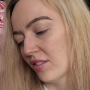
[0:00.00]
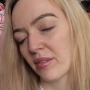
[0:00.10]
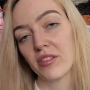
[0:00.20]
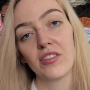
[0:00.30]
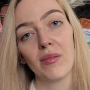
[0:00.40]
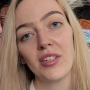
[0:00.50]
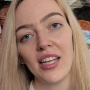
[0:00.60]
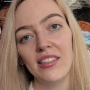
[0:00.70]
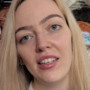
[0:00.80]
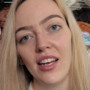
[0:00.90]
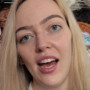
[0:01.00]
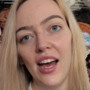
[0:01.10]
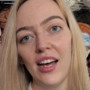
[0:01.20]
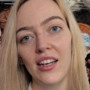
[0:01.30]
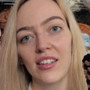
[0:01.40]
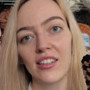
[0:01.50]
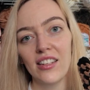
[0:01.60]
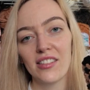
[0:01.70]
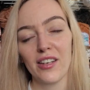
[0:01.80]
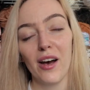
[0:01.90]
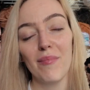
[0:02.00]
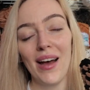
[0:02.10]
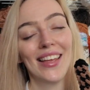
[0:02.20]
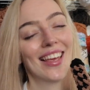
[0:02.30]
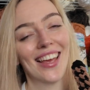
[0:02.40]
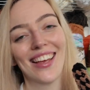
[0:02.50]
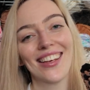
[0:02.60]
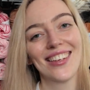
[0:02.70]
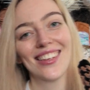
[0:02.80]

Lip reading: So I'm going to stop chatting and start packing.